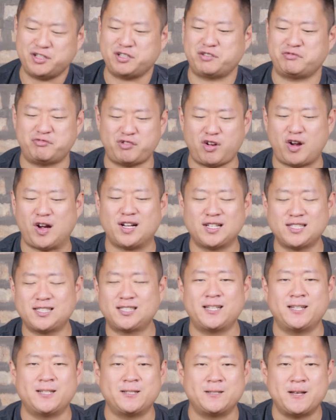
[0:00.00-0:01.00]
just
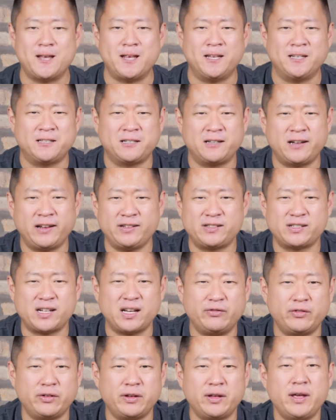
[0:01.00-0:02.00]
tossed and, and it's
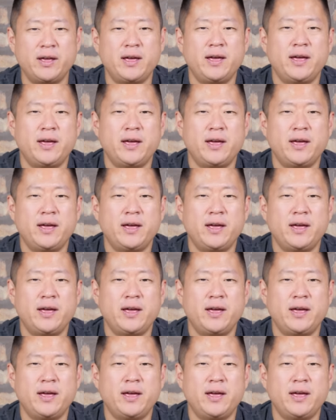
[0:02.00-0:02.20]
kind of a,